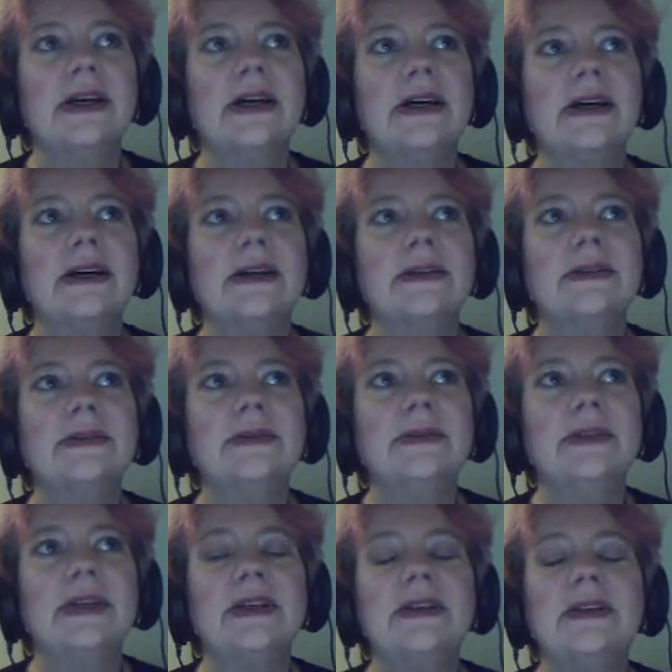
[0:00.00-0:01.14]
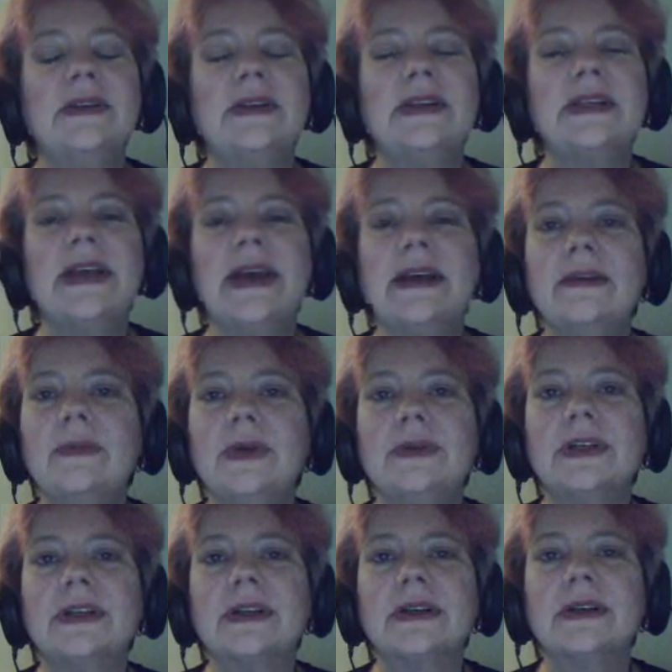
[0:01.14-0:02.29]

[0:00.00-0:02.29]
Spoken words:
the Tanmuark